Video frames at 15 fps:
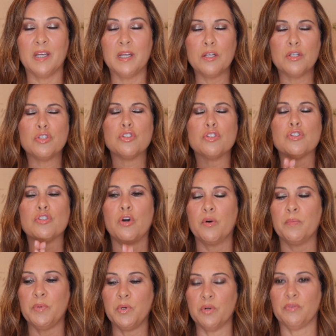It is so
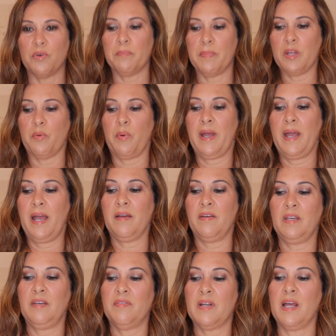beautiful. And by the way, I
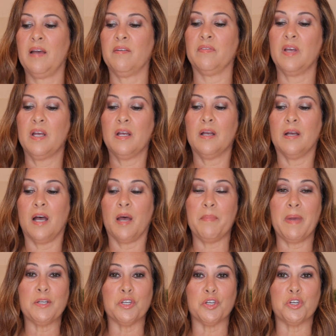even have a
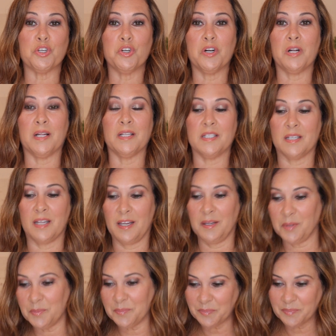matching shirt on today.
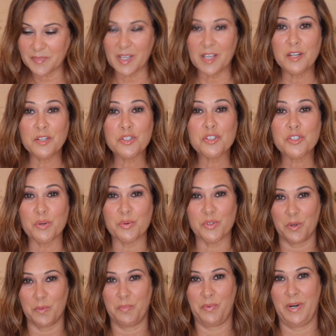It is
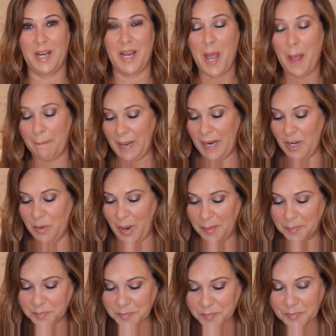so pretty. But
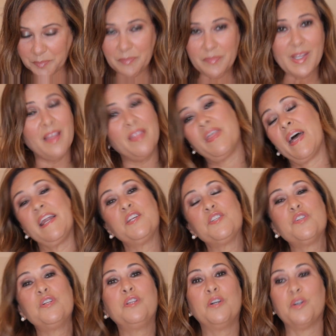anyway, that is
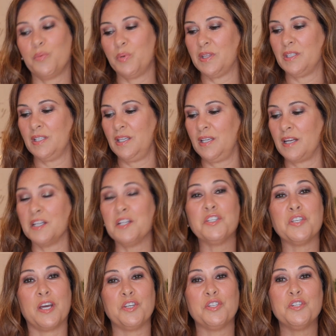the look with the
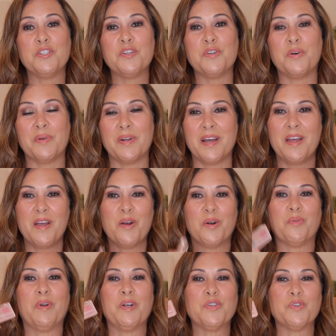Natasha Denona
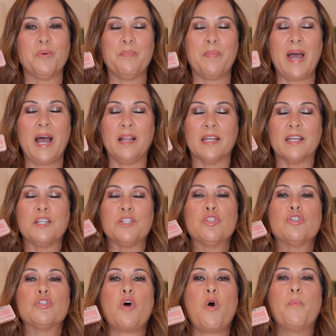Retro Palette. It's
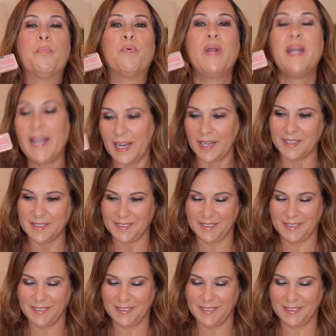so pretty.